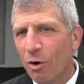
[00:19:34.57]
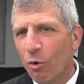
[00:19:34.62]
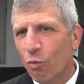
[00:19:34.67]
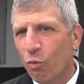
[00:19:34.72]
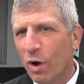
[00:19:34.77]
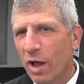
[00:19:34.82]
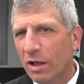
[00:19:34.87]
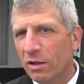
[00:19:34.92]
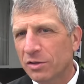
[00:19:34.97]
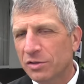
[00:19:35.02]

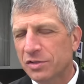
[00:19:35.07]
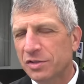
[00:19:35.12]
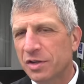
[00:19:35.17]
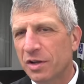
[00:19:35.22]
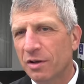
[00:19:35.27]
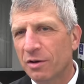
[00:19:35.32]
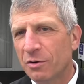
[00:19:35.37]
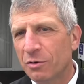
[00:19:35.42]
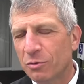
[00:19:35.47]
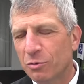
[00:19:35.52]
Well,
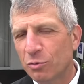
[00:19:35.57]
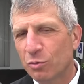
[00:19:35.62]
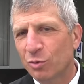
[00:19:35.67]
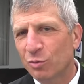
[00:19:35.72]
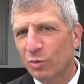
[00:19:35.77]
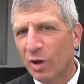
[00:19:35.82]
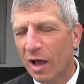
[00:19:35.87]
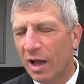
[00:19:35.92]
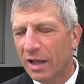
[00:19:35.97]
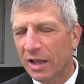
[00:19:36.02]
so
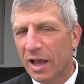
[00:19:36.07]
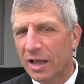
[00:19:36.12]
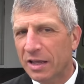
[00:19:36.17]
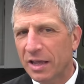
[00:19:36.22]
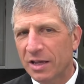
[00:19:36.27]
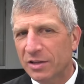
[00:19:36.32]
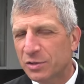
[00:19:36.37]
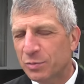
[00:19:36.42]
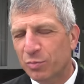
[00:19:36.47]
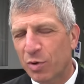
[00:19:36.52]
I
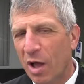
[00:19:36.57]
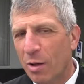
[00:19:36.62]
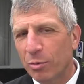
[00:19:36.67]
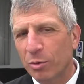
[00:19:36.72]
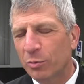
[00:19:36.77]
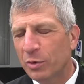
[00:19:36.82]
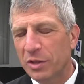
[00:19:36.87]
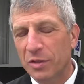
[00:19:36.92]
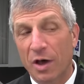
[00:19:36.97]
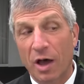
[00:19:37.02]
guess
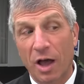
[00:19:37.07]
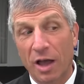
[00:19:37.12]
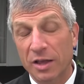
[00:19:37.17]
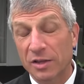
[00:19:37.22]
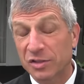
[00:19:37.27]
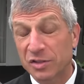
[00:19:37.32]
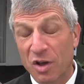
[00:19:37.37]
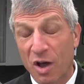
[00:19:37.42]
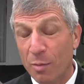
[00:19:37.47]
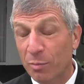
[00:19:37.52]
probably the
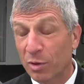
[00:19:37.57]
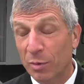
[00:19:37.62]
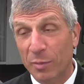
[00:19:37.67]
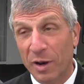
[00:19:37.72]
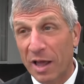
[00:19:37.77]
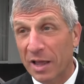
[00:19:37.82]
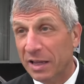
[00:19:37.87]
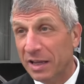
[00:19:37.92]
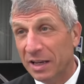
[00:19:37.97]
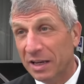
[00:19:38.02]
highest
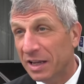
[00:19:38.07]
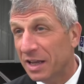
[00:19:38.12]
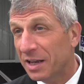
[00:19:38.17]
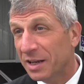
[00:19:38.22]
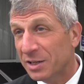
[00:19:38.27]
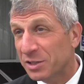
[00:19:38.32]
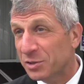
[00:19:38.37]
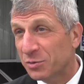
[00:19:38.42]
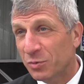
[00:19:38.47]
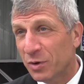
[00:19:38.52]
compliment I can get
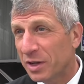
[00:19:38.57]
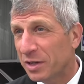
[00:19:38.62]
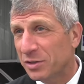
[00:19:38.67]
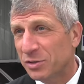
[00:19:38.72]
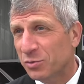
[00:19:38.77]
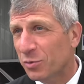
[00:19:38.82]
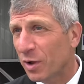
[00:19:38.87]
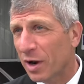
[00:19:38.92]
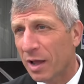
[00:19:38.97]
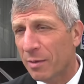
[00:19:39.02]

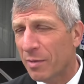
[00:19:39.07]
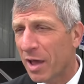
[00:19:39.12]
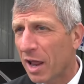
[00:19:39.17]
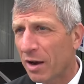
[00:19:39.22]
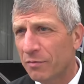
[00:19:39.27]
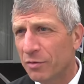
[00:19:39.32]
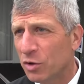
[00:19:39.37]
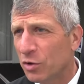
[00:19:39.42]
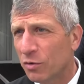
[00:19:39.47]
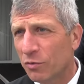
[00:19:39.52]
is when I'm out
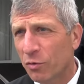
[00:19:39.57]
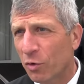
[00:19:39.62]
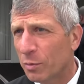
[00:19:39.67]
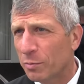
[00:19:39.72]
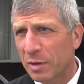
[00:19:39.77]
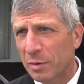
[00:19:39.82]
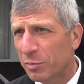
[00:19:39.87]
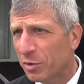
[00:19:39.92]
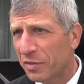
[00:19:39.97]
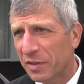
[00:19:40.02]
of uniform,
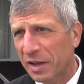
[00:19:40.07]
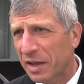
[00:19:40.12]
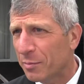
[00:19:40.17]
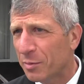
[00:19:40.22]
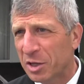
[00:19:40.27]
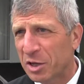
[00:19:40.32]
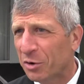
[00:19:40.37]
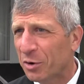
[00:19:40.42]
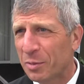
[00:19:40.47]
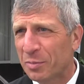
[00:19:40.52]
people think I'm
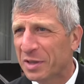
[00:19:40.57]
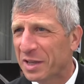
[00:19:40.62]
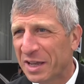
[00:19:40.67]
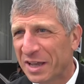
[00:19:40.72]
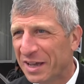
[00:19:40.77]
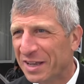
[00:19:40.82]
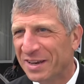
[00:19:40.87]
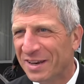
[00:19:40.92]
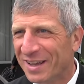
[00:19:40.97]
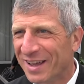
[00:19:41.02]
a
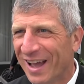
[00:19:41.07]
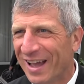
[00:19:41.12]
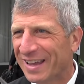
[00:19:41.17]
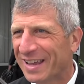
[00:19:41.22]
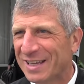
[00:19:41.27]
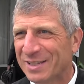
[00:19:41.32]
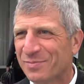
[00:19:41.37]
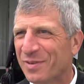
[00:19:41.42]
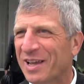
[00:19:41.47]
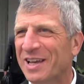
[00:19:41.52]
European, I
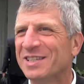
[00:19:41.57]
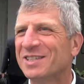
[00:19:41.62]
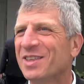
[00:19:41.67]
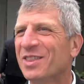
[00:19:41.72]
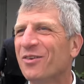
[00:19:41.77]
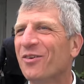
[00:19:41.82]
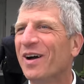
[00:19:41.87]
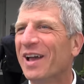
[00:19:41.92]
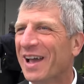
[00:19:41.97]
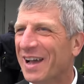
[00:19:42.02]
guess because of
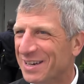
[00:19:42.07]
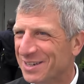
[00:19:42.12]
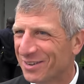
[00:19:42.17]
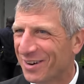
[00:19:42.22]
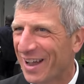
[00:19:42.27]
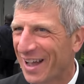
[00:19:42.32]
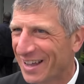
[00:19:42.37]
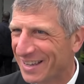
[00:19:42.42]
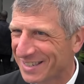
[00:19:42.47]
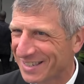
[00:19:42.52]
the way I
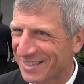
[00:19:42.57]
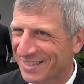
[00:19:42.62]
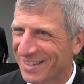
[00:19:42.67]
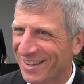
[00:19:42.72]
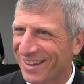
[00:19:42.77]
dress.